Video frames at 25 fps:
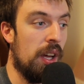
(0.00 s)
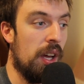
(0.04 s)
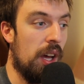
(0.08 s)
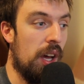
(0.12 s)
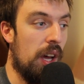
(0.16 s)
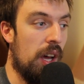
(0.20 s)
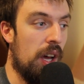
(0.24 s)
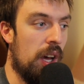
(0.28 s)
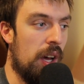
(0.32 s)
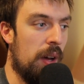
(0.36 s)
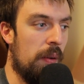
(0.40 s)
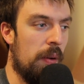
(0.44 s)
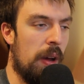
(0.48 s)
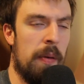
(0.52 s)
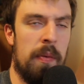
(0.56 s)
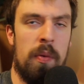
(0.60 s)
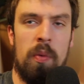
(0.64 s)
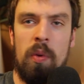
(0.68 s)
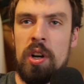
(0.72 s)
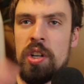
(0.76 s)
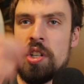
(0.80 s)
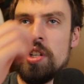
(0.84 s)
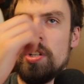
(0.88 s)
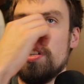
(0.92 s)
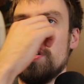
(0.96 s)
I've been
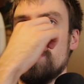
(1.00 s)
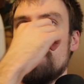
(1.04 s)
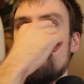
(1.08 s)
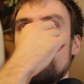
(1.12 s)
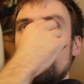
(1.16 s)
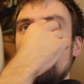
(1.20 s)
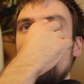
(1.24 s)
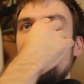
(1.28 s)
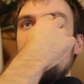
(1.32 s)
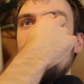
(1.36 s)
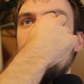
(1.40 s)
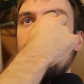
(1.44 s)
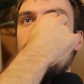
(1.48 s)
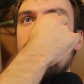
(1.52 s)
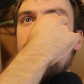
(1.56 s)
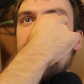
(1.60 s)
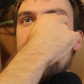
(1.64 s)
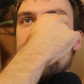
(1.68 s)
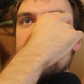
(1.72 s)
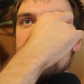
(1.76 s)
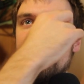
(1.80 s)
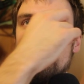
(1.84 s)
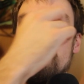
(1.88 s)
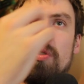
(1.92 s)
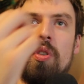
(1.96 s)
watching just some
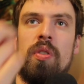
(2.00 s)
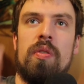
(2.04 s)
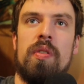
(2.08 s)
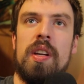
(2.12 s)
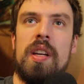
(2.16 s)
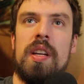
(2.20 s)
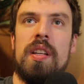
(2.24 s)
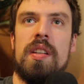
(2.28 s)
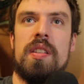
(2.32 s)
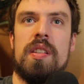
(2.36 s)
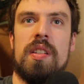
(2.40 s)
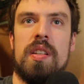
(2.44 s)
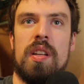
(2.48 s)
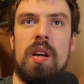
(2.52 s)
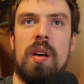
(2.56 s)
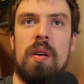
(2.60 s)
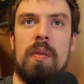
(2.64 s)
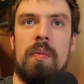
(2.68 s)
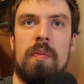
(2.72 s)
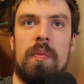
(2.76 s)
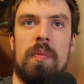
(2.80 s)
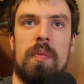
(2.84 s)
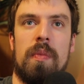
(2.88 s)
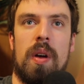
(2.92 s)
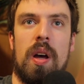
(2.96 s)
classic movies,
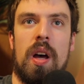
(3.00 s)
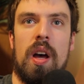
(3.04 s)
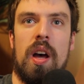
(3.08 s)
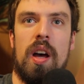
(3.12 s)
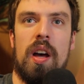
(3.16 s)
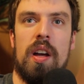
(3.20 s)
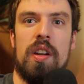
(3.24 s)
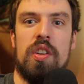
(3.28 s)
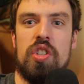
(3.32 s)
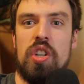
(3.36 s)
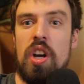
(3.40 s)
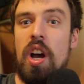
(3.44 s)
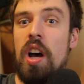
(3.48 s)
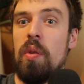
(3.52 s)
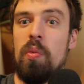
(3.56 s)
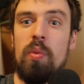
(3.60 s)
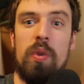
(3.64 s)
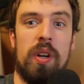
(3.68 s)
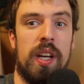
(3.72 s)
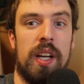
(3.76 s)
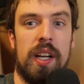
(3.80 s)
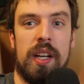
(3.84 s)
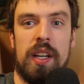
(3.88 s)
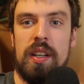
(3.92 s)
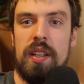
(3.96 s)
some John
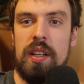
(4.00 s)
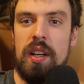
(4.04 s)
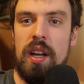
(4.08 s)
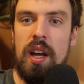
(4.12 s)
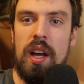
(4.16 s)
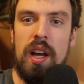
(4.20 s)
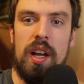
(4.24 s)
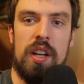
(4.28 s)
Wick,